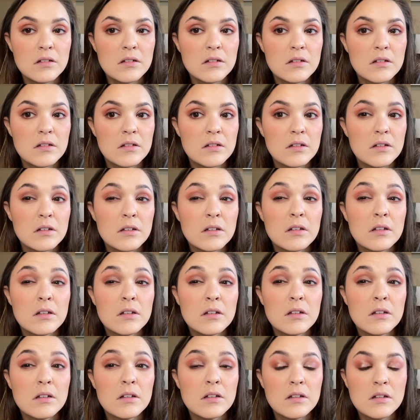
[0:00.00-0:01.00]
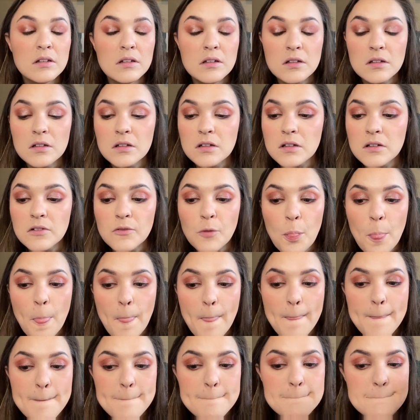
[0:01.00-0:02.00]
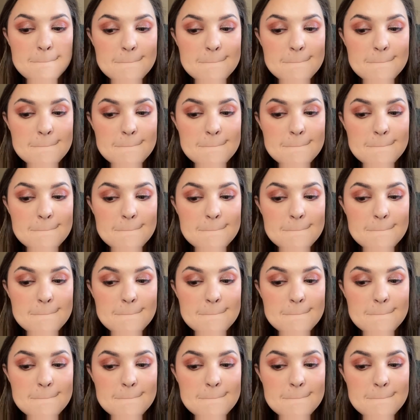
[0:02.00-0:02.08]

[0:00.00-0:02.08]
(silence)